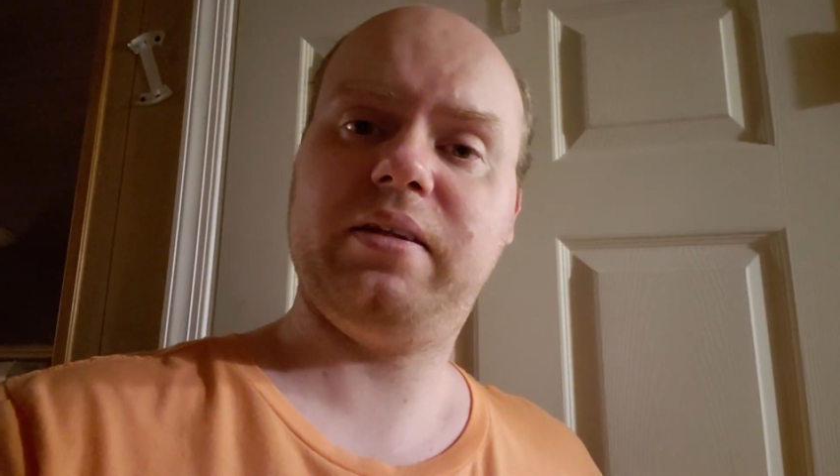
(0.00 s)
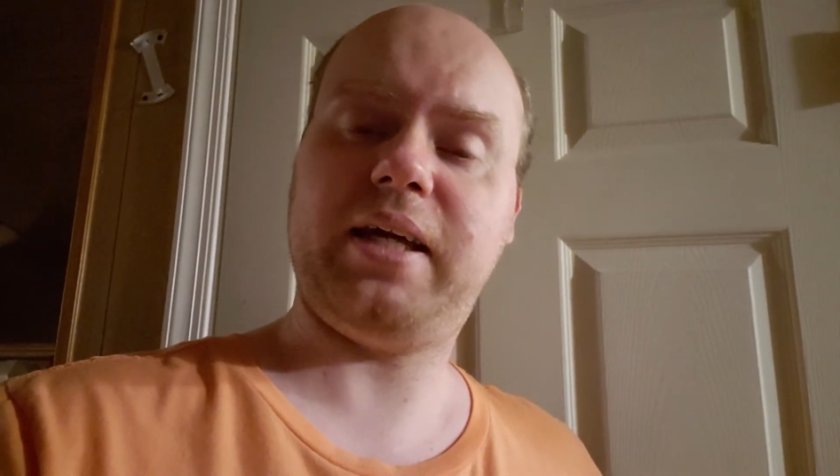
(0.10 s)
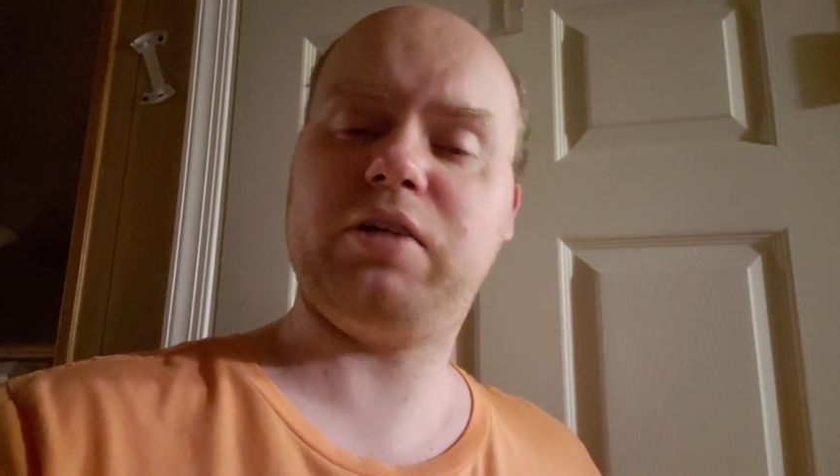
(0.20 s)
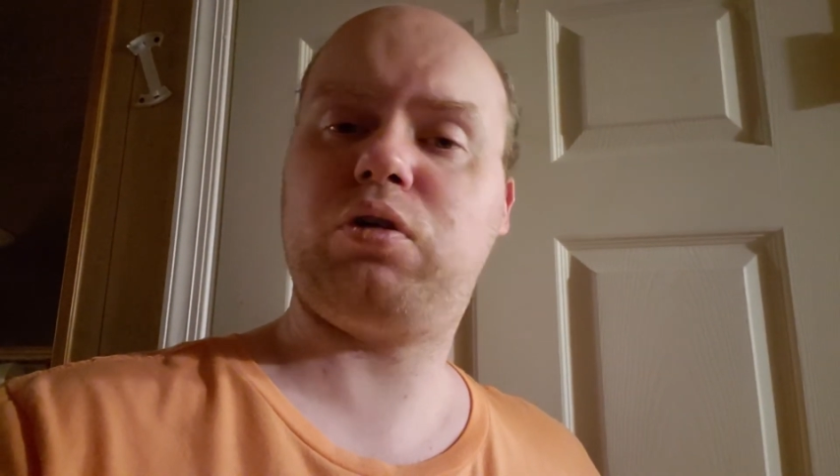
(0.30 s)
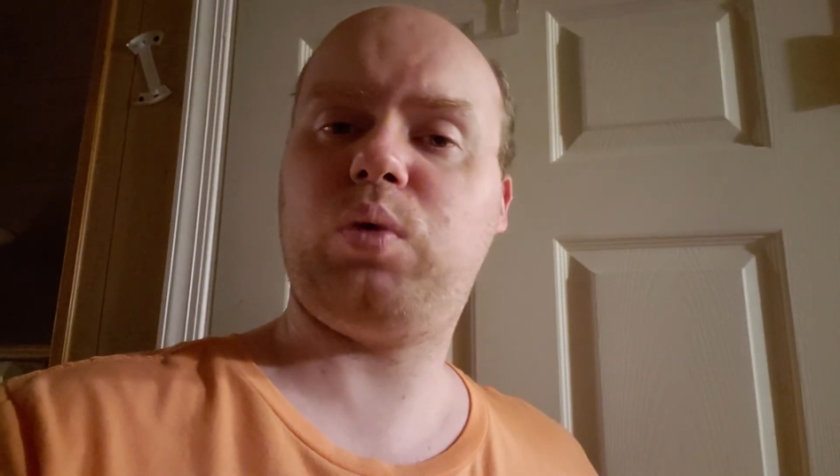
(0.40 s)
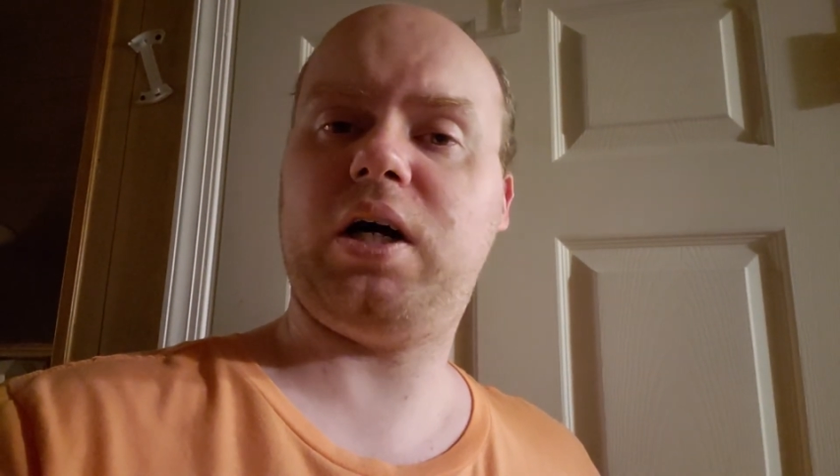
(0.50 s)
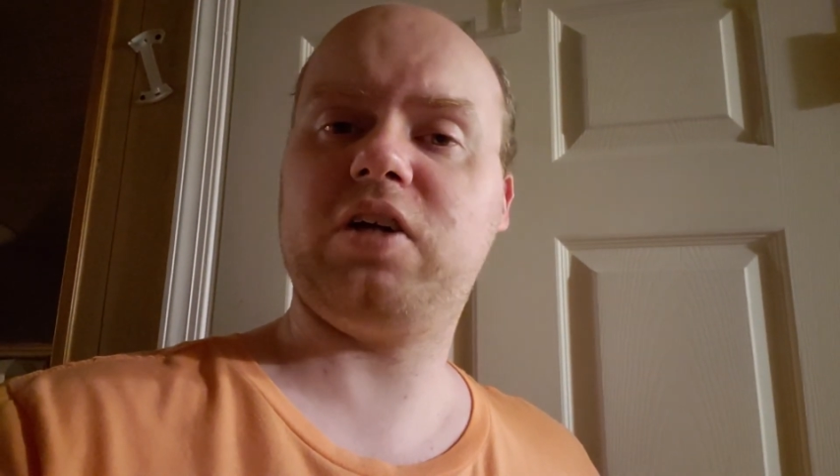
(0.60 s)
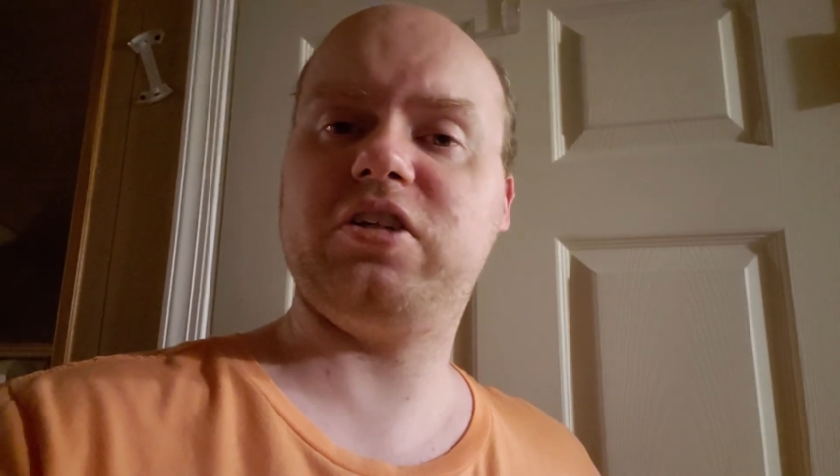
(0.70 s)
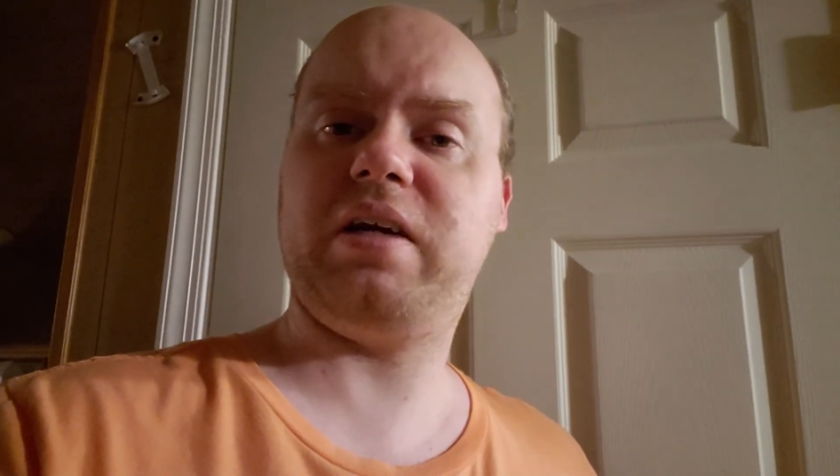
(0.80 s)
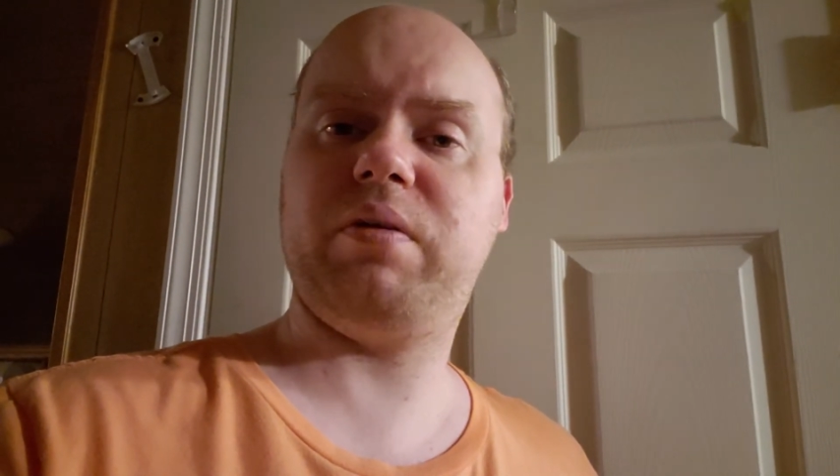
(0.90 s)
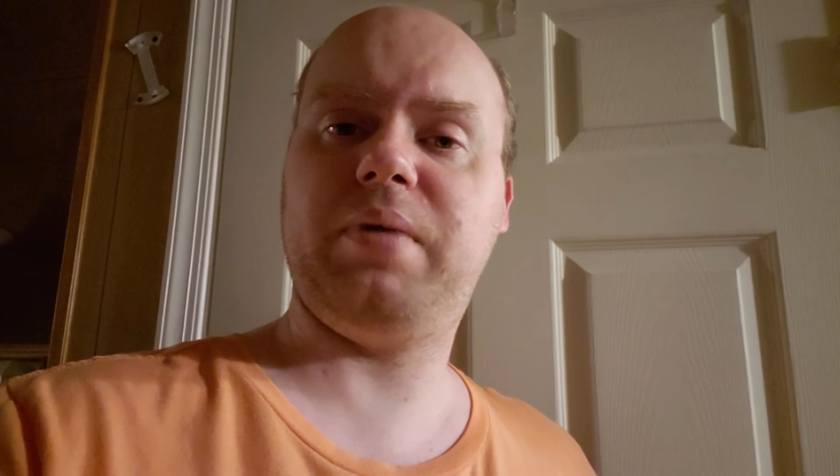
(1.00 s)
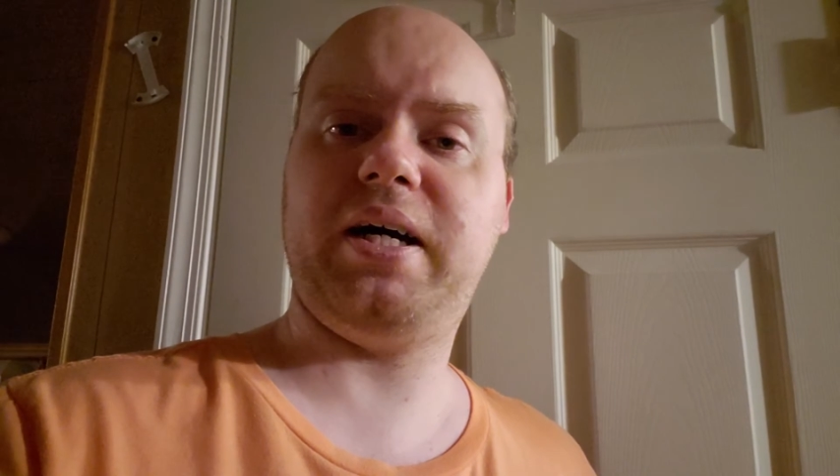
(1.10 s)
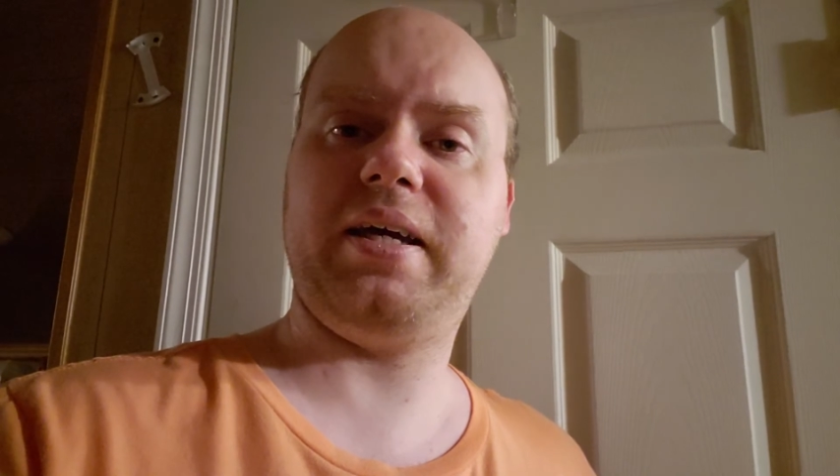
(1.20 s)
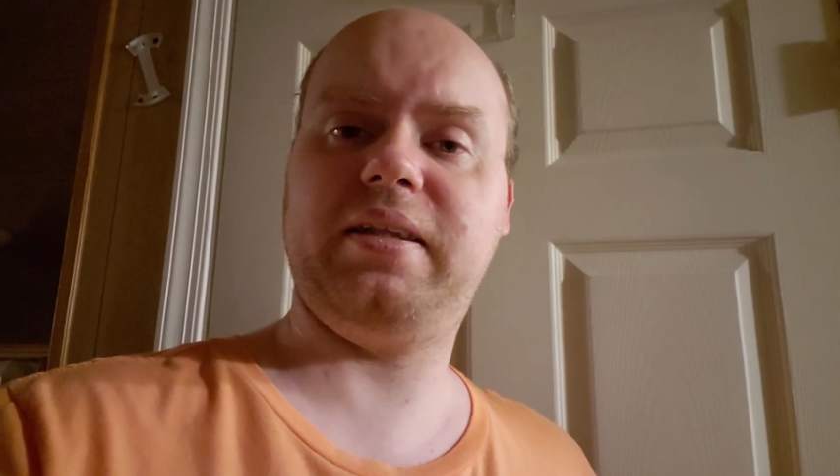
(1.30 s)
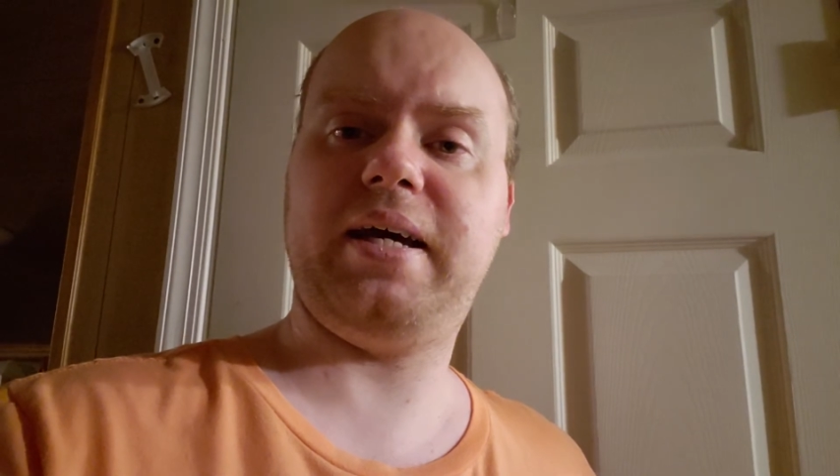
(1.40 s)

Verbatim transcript: thanks for watching everybody.